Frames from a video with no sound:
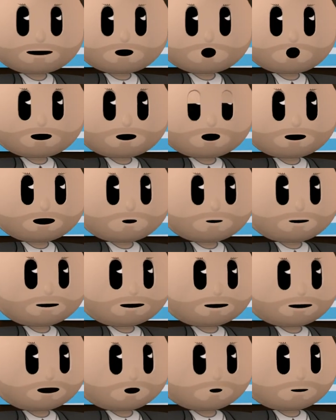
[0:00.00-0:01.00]
No matter
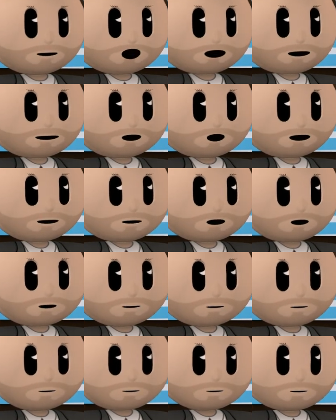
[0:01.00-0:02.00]
if they are
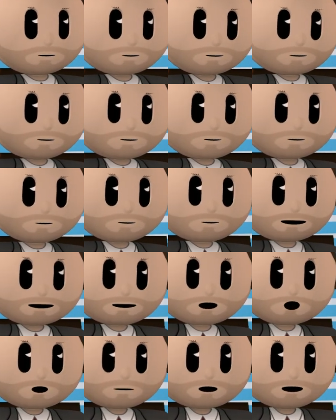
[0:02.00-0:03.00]
financial,
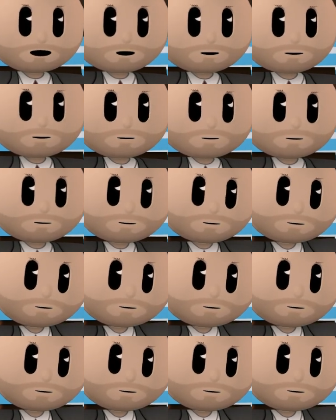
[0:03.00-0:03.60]
emotional,